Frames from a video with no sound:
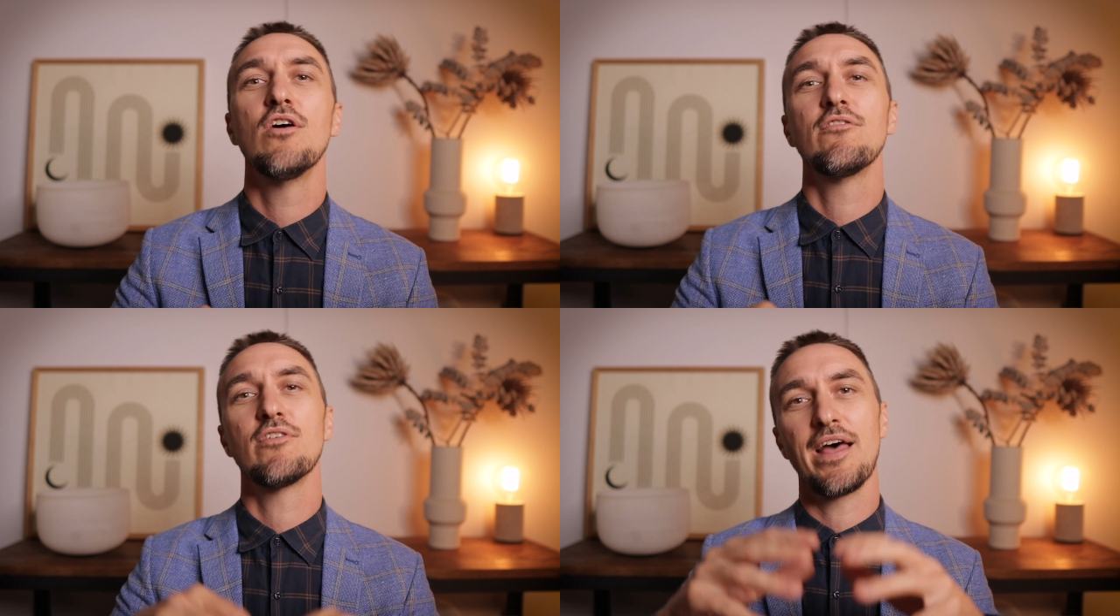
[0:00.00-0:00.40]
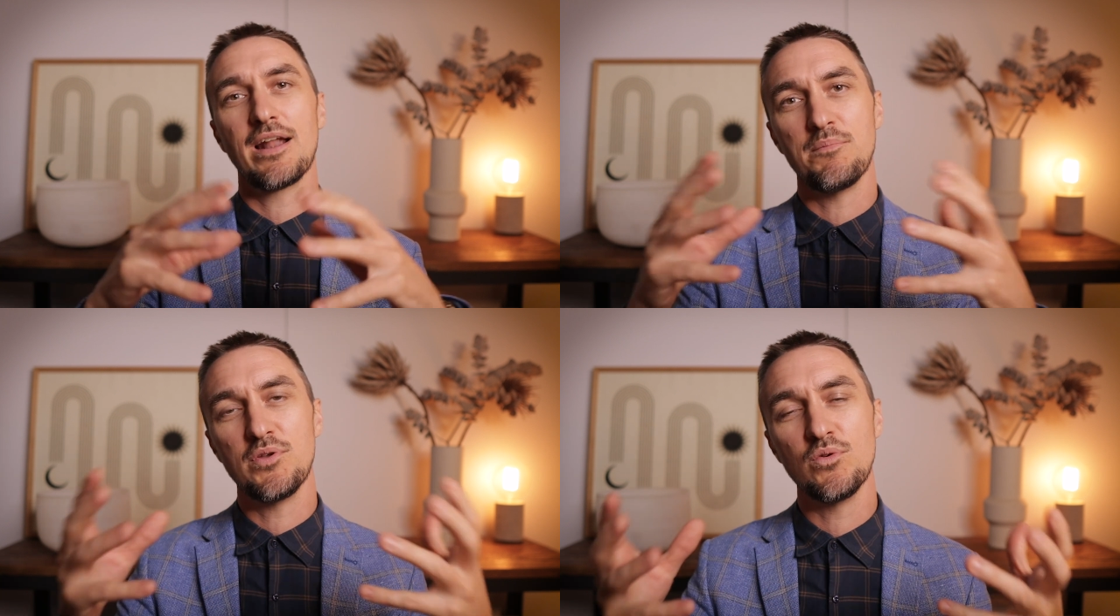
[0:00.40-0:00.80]
for that
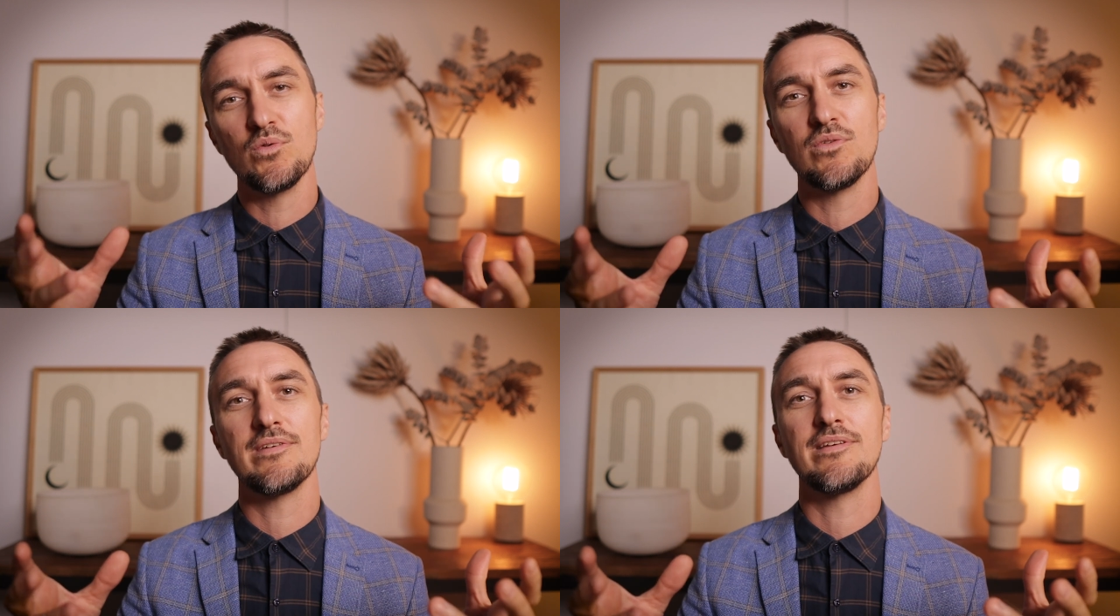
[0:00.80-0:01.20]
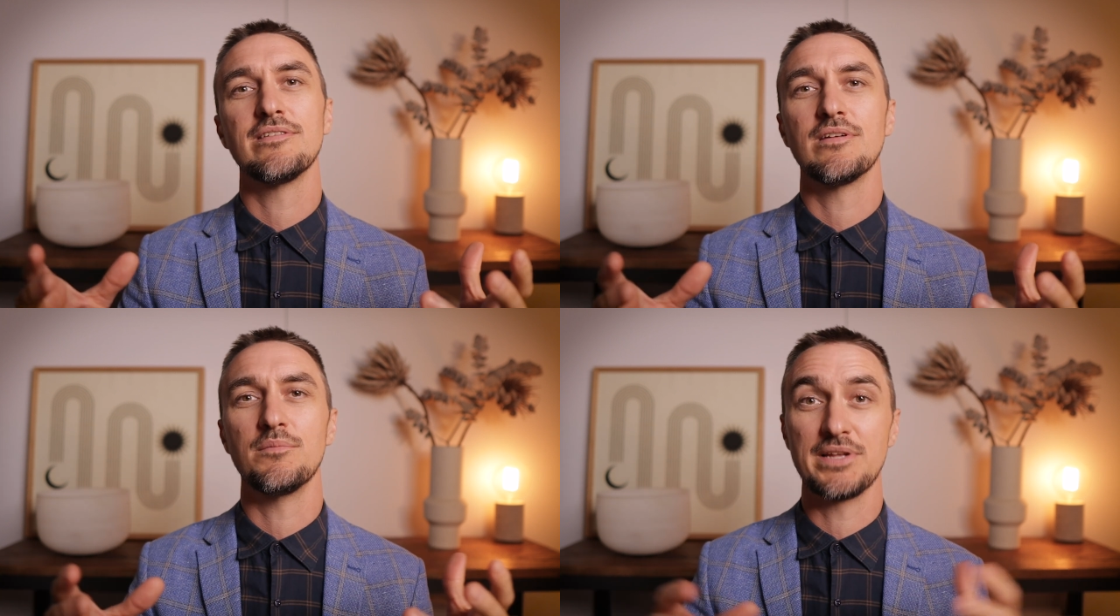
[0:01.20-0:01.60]
immune
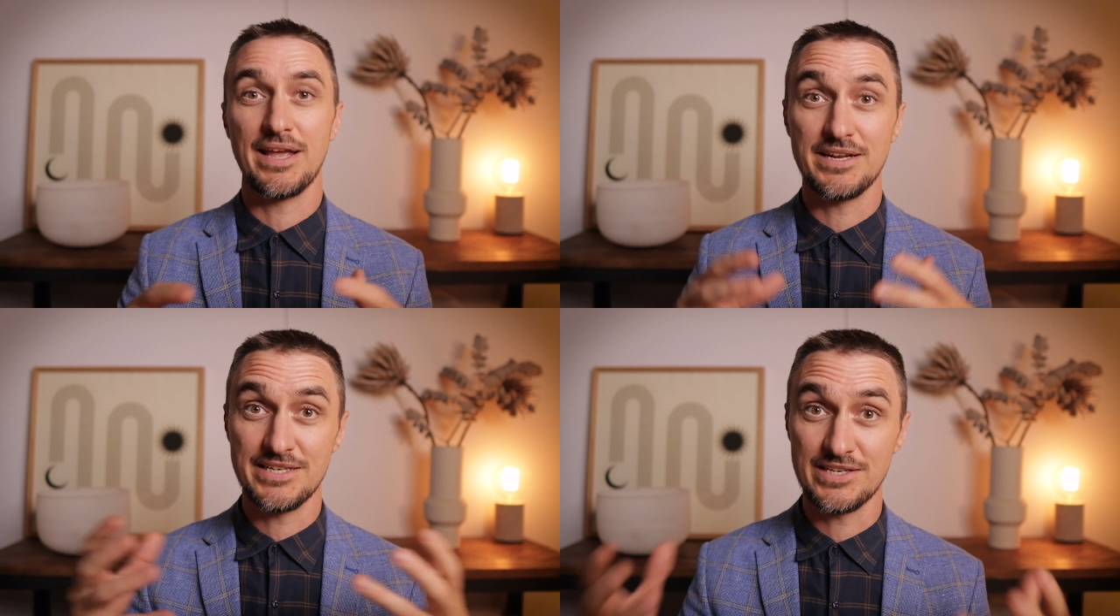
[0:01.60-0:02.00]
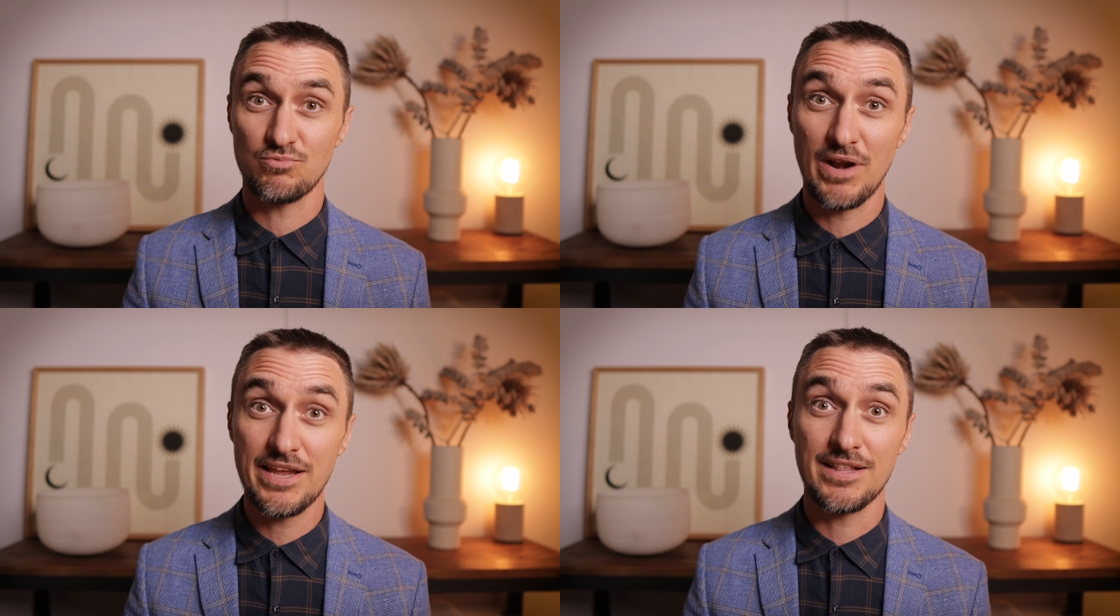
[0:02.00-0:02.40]
system to get
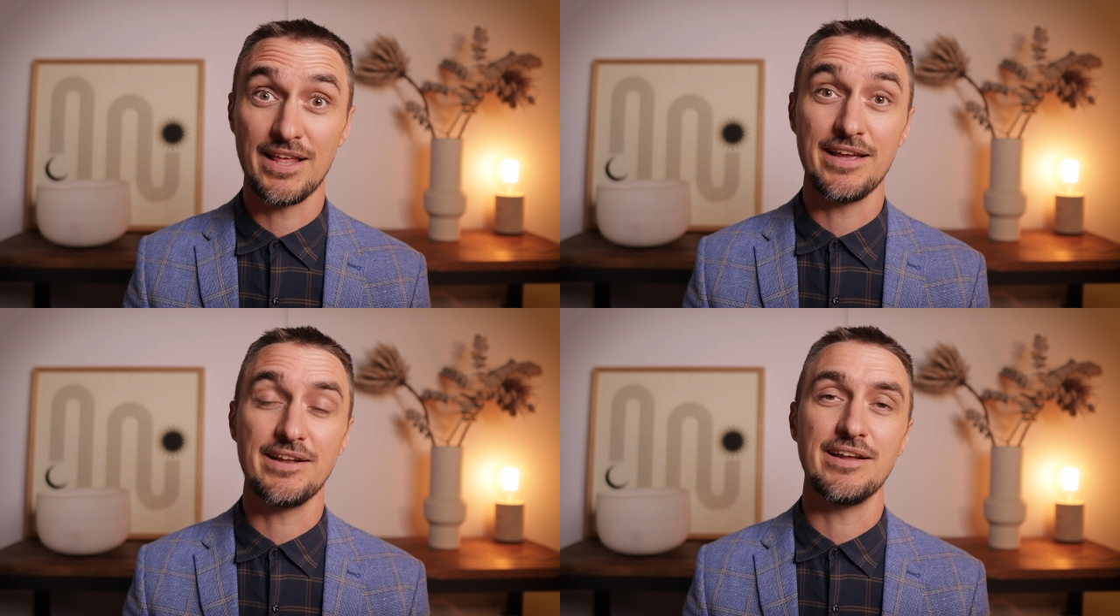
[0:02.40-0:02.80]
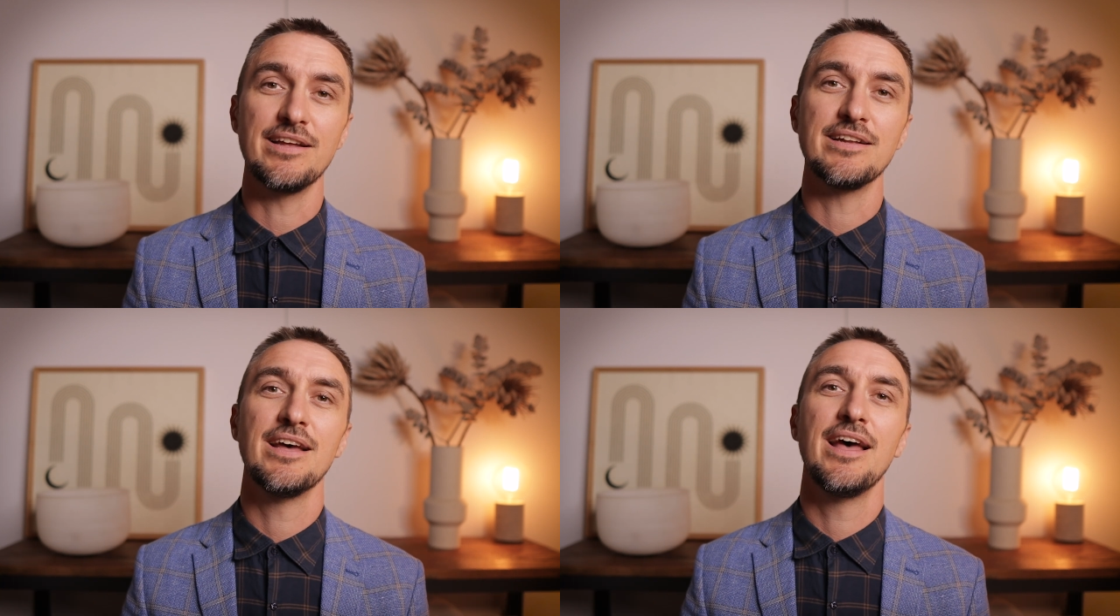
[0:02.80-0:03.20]

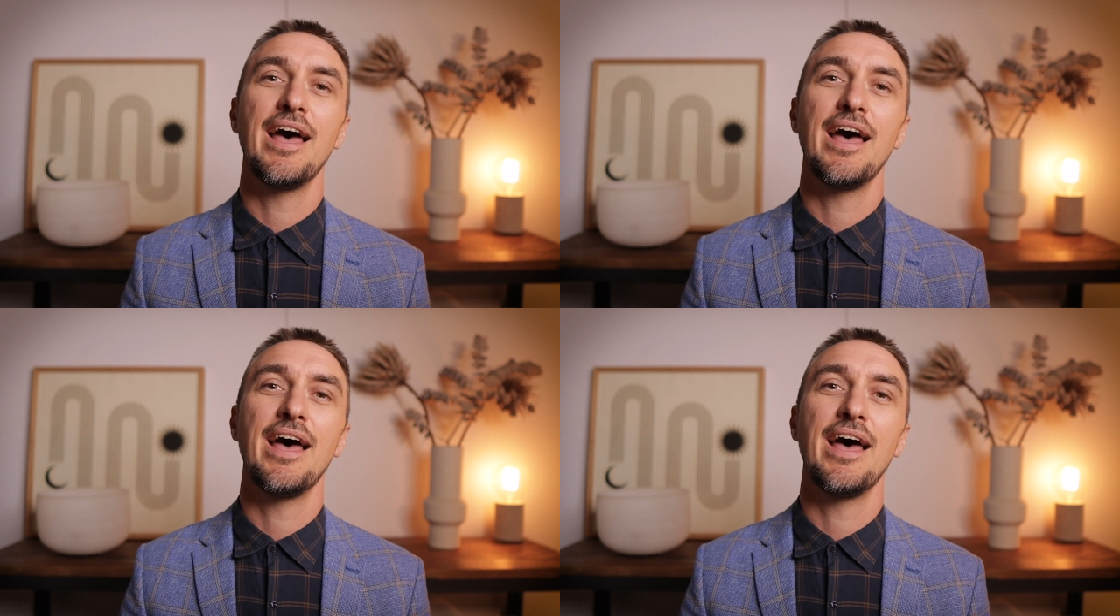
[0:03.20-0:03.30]
dysregulated